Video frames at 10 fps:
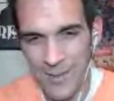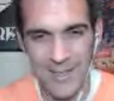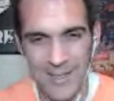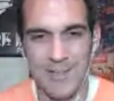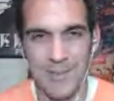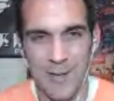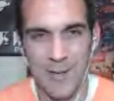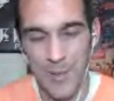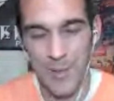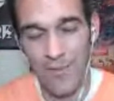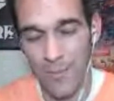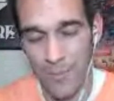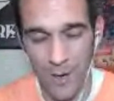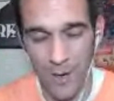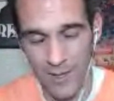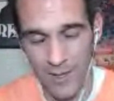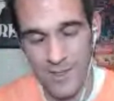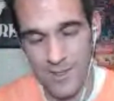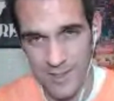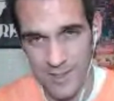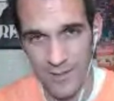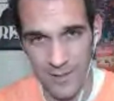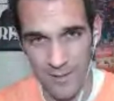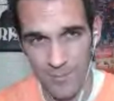that sometimes, but Kevin and Barbara kissed on TV